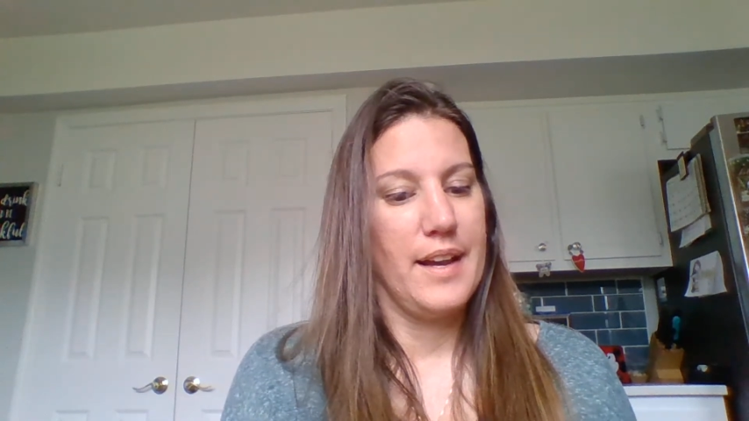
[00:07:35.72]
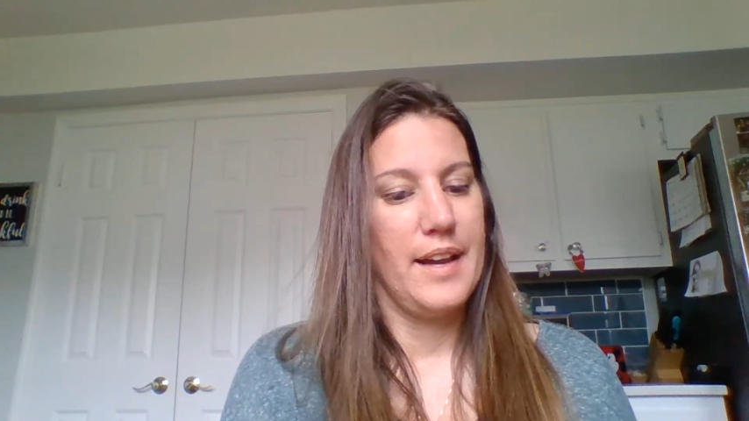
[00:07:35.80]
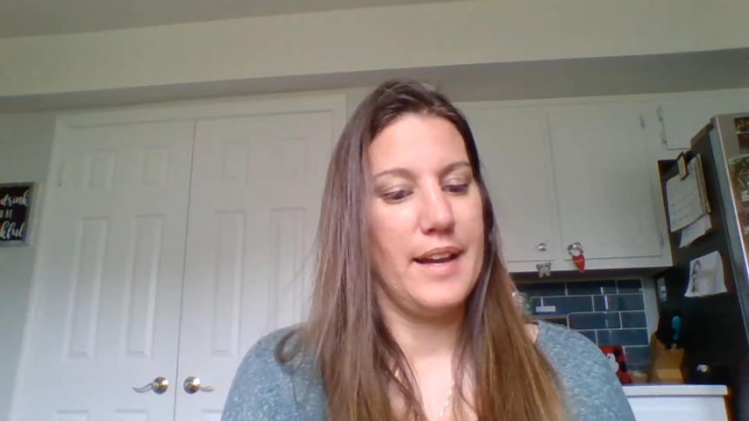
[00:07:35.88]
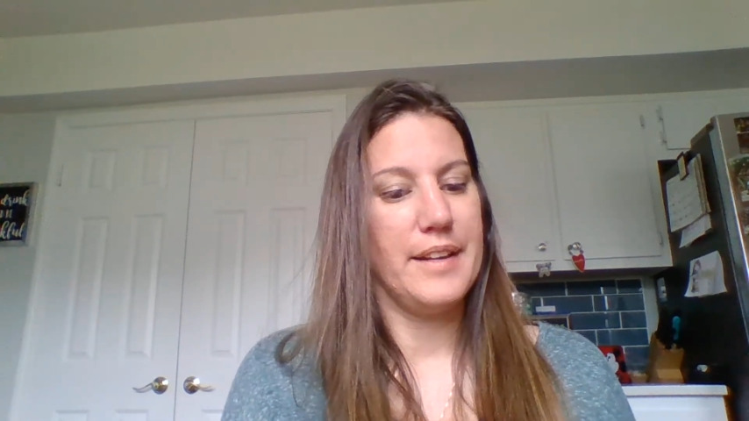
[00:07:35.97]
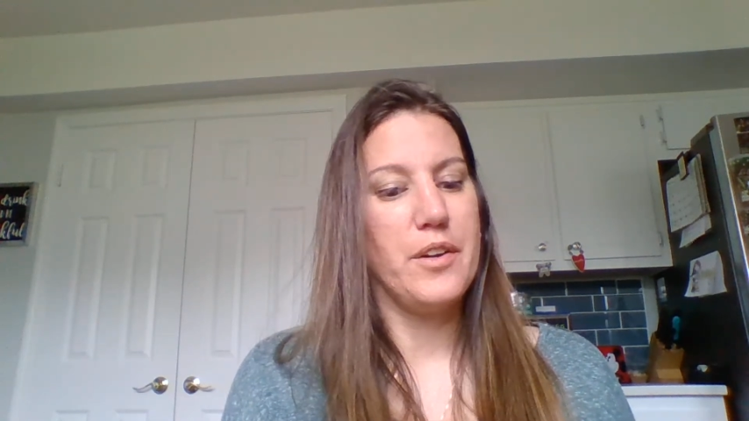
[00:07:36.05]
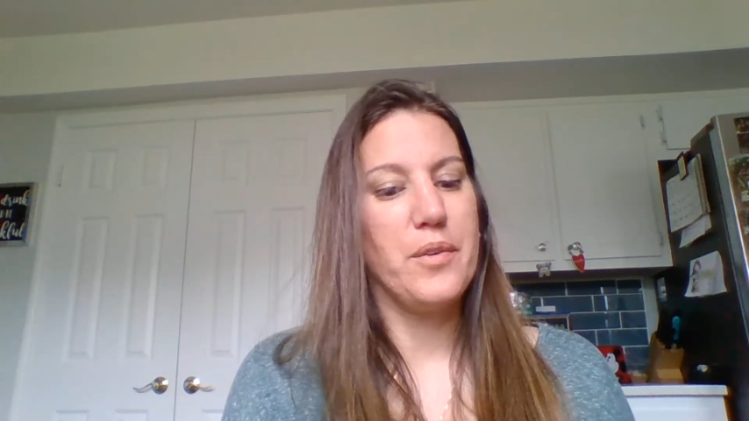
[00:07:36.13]

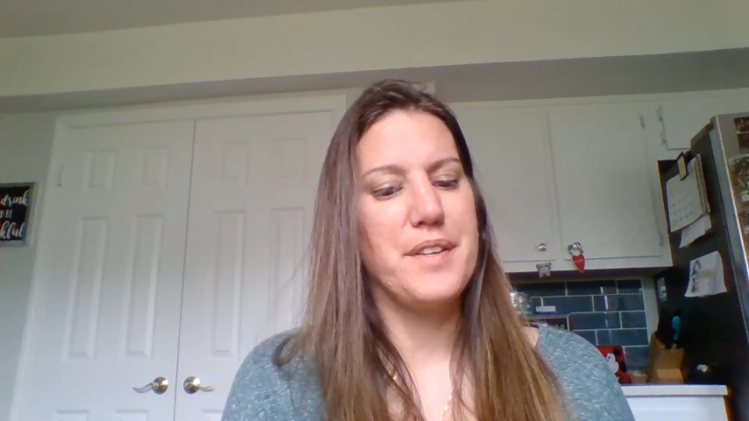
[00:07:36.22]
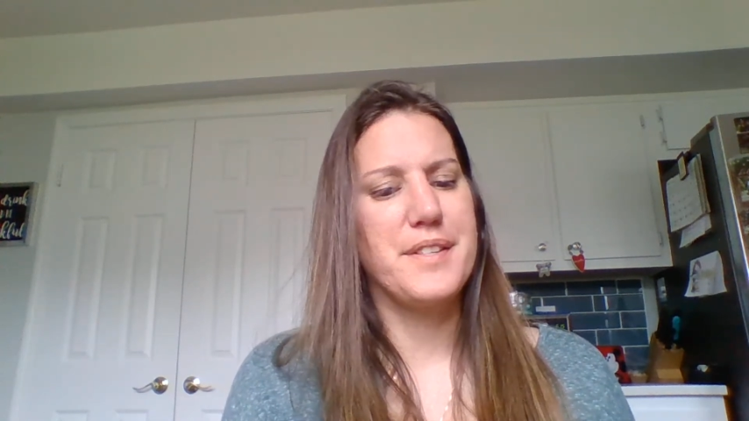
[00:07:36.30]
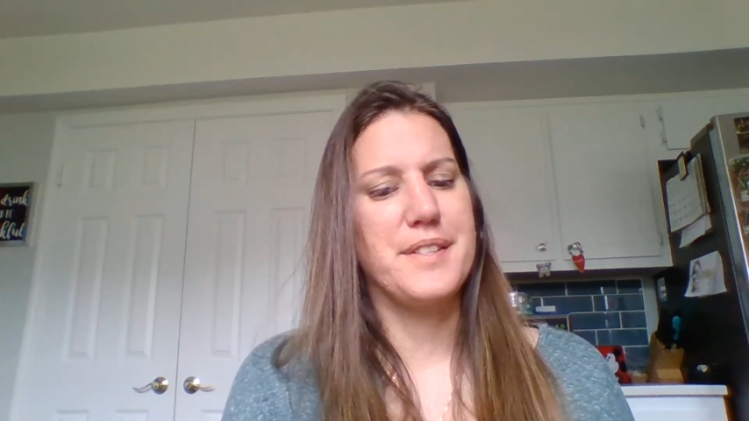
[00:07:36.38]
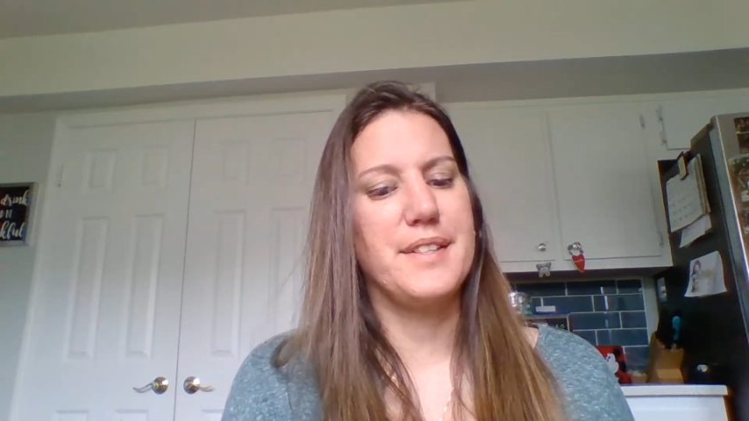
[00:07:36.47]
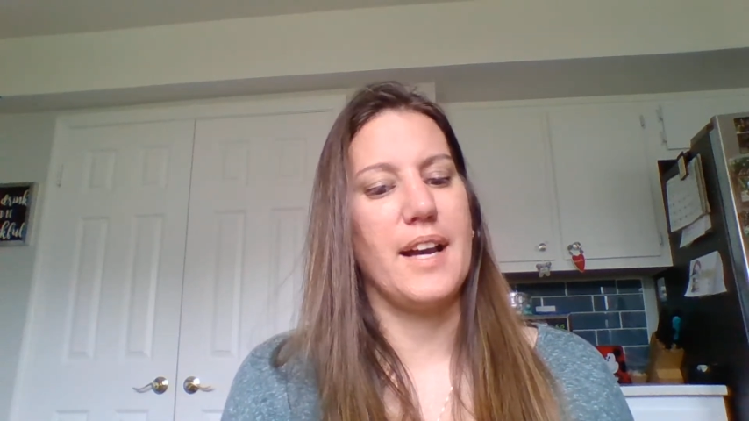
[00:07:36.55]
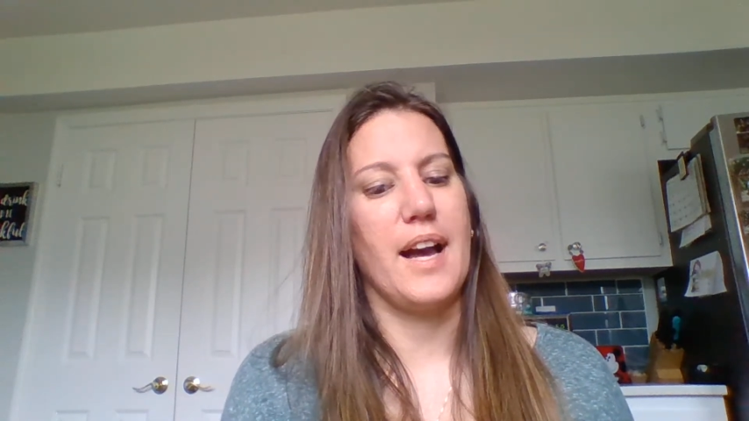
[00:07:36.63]
I know this
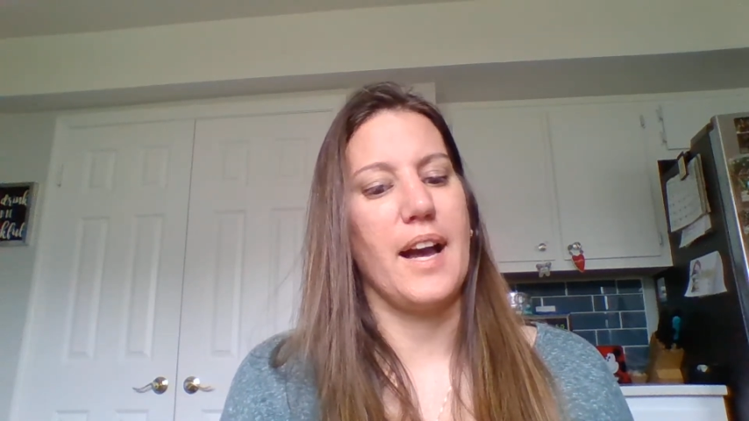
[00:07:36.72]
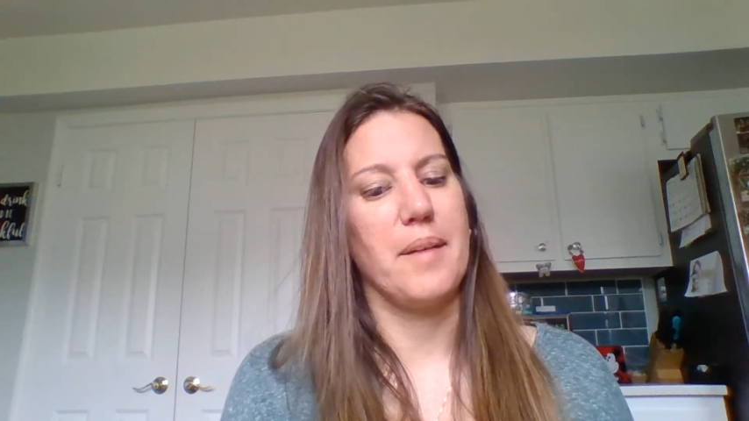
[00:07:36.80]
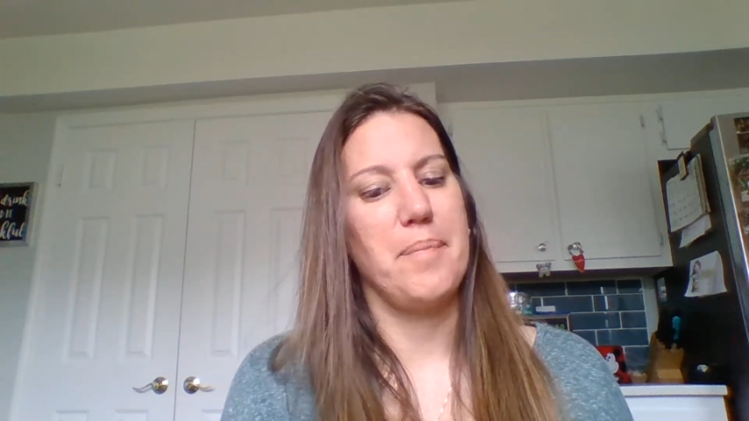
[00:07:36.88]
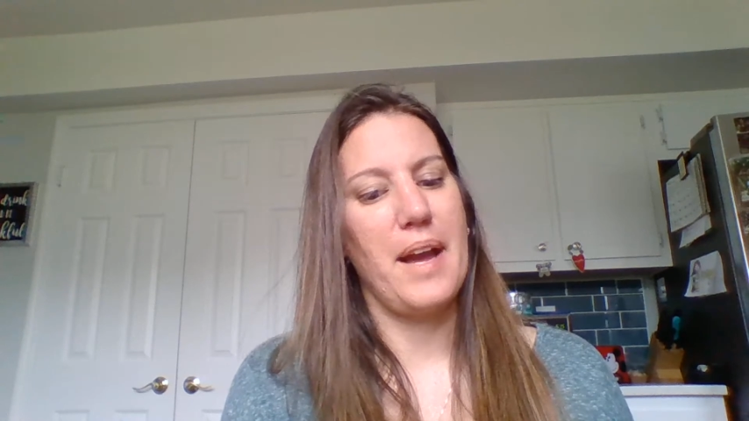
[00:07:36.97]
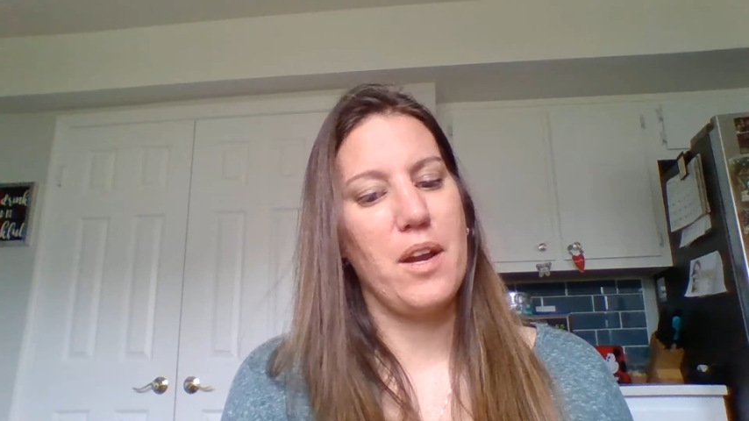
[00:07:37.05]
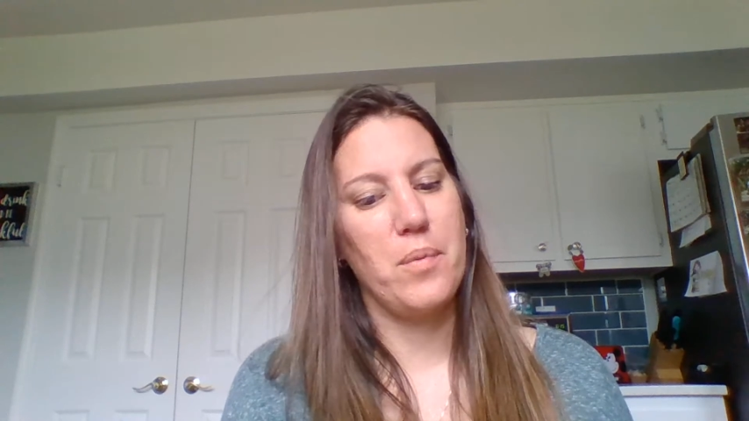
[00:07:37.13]
guy
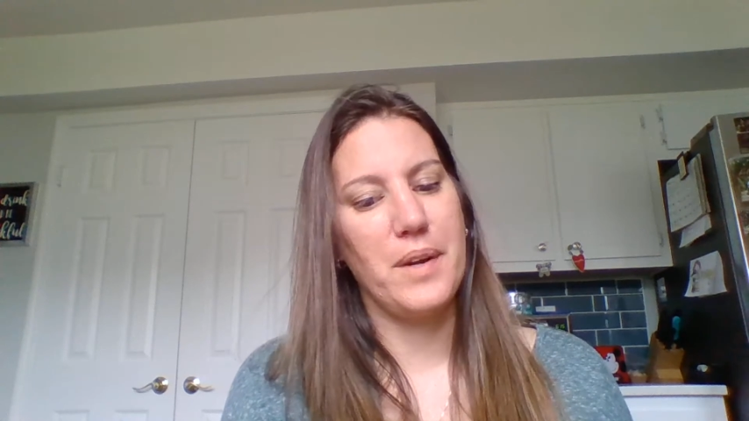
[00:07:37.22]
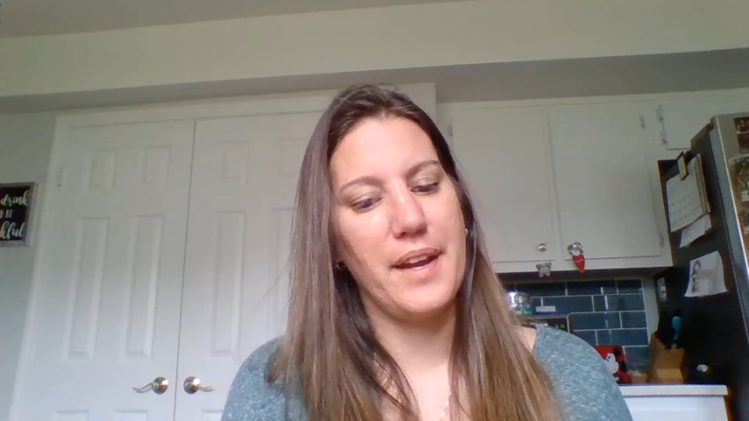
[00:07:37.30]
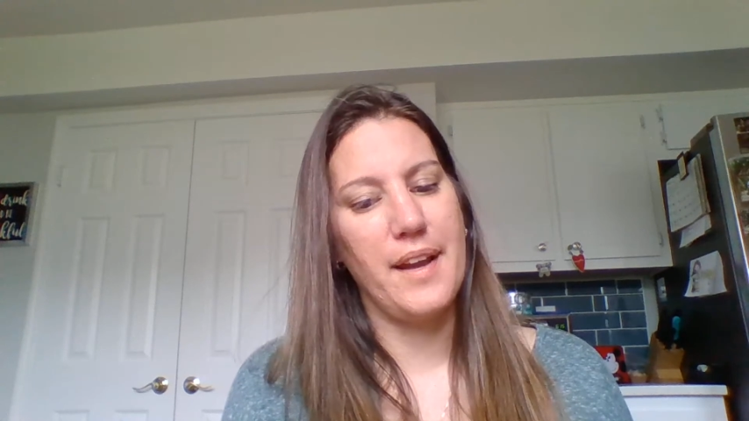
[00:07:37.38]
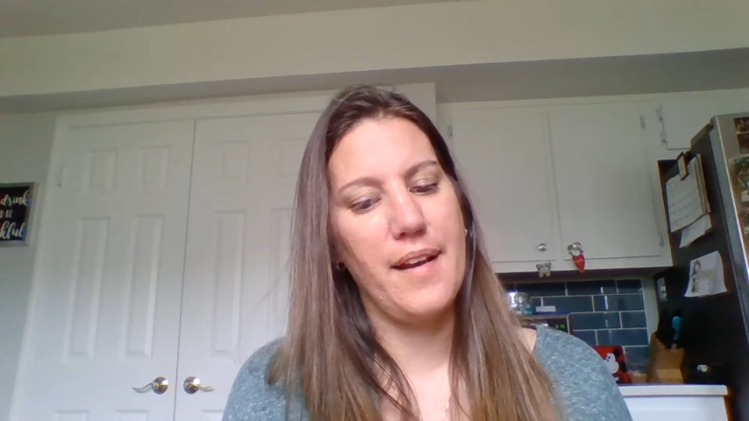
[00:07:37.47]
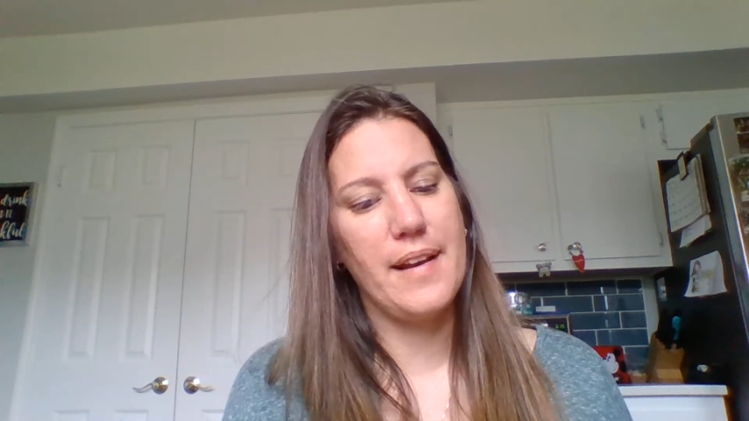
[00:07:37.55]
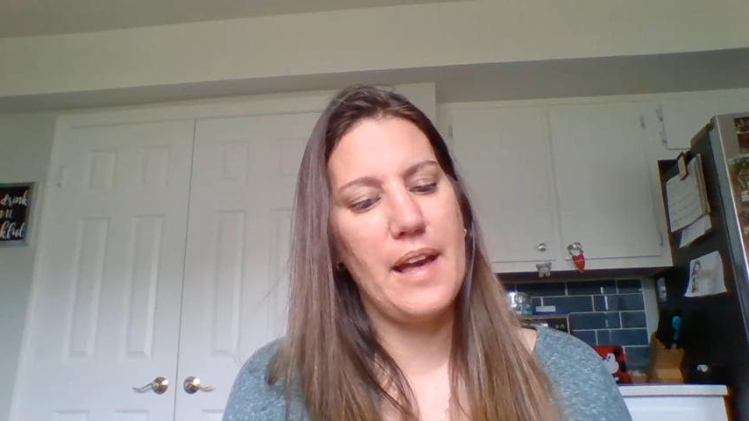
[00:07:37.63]
back when I hung